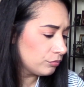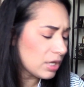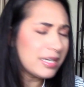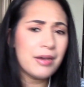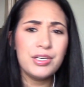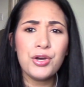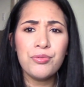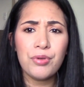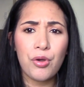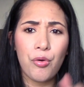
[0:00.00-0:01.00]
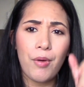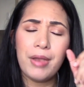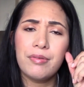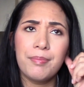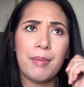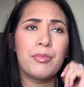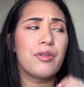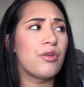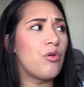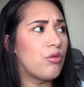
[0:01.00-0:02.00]
Now, I don't quite remember
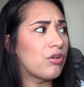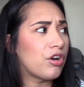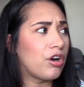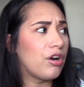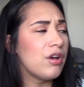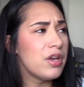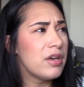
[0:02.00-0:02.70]
the order